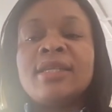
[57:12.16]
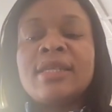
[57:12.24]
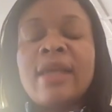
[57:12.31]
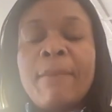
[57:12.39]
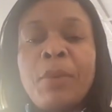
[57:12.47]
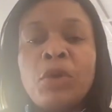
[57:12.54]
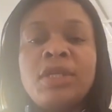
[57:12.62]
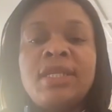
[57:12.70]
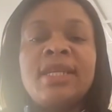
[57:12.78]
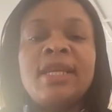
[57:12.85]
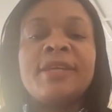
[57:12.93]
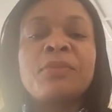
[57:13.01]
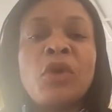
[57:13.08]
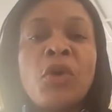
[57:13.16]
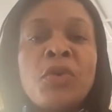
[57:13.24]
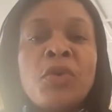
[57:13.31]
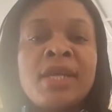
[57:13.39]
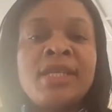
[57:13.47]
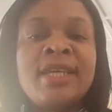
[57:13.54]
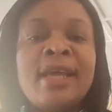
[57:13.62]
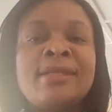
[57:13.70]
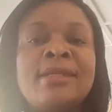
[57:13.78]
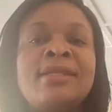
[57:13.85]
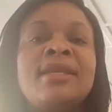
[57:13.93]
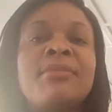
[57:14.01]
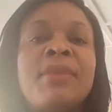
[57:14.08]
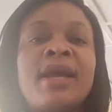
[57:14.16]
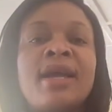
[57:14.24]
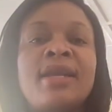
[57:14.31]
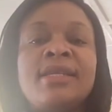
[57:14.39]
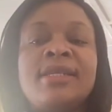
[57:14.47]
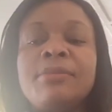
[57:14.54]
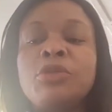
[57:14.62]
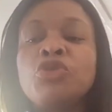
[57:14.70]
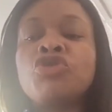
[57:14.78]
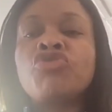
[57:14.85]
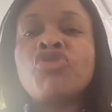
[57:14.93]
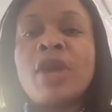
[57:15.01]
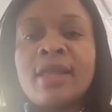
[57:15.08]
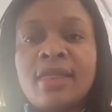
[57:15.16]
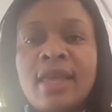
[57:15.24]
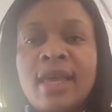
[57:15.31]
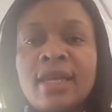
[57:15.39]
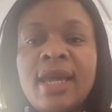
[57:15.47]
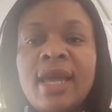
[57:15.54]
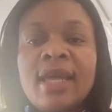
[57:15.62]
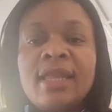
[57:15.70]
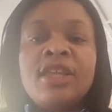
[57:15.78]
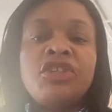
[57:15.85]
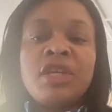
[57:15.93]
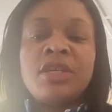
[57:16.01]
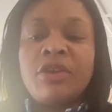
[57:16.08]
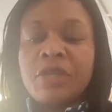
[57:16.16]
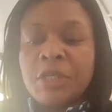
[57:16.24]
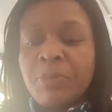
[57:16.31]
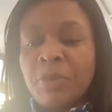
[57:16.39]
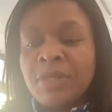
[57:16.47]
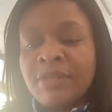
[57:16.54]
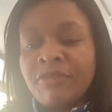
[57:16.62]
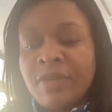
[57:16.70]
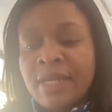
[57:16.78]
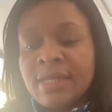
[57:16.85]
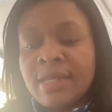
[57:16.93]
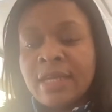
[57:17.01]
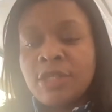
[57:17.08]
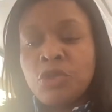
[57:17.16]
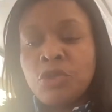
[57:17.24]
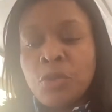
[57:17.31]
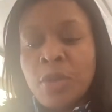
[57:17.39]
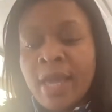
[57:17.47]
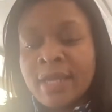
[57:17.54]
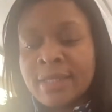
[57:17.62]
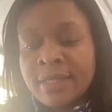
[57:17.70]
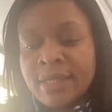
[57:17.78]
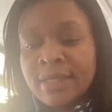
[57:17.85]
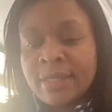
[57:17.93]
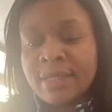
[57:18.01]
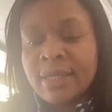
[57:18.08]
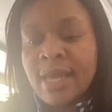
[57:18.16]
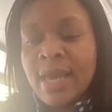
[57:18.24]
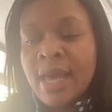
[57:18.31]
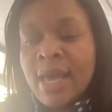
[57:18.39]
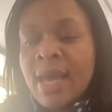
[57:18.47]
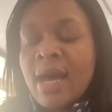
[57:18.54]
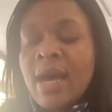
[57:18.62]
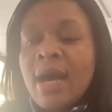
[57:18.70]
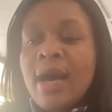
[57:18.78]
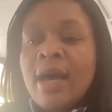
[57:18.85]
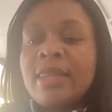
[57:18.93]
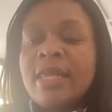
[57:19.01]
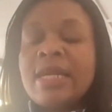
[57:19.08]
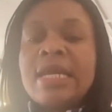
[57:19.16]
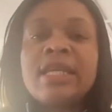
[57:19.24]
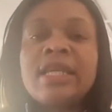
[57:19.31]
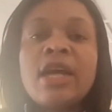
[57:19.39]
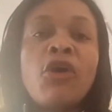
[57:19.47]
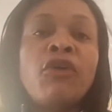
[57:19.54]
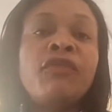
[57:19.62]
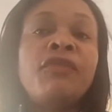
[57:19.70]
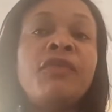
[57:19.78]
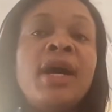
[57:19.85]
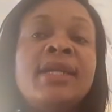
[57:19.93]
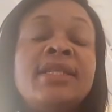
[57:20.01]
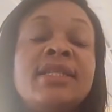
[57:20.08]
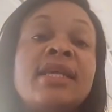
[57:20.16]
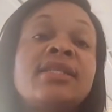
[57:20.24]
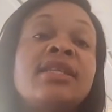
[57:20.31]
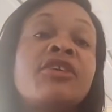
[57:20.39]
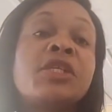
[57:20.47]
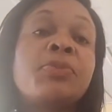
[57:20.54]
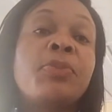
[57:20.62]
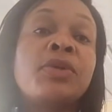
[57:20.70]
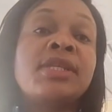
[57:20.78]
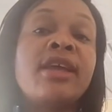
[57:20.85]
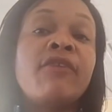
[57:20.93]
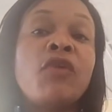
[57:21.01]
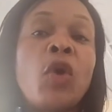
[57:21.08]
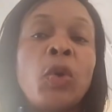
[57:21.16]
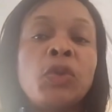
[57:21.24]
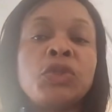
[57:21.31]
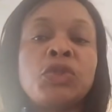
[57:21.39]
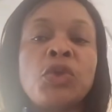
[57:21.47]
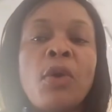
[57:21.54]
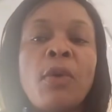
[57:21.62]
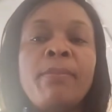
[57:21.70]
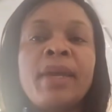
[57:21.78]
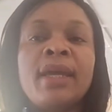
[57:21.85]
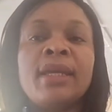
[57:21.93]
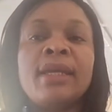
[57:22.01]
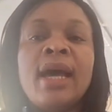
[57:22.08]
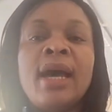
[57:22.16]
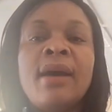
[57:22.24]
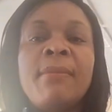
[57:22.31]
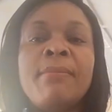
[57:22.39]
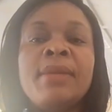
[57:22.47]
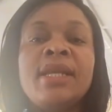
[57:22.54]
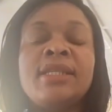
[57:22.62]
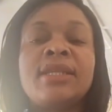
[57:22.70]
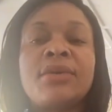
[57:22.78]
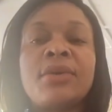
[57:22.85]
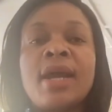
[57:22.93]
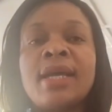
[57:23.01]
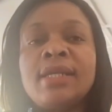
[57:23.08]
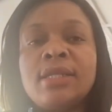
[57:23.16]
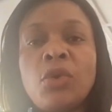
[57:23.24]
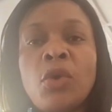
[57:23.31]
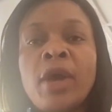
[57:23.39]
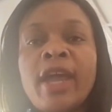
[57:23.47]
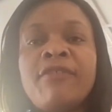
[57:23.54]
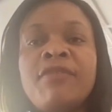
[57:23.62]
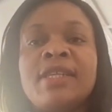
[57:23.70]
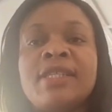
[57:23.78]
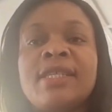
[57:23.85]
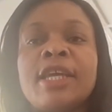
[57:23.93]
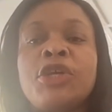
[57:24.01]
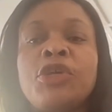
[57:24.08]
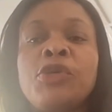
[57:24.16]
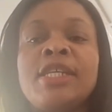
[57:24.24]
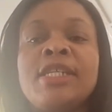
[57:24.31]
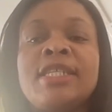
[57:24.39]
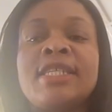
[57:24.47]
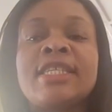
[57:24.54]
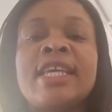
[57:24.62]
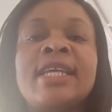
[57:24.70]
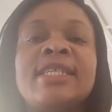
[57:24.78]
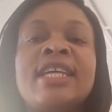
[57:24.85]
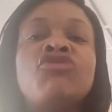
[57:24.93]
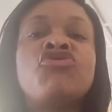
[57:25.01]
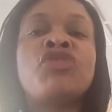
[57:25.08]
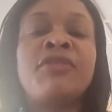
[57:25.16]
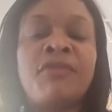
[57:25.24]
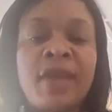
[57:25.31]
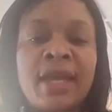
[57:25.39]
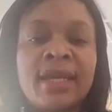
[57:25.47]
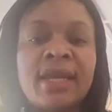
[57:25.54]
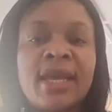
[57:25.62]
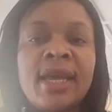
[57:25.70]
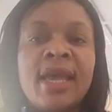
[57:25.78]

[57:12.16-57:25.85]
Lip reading: supporting already existing mechanisms to strengthen the gender responsiveness that do exist. The nature of disaster response have also been militarized or having security sector driven.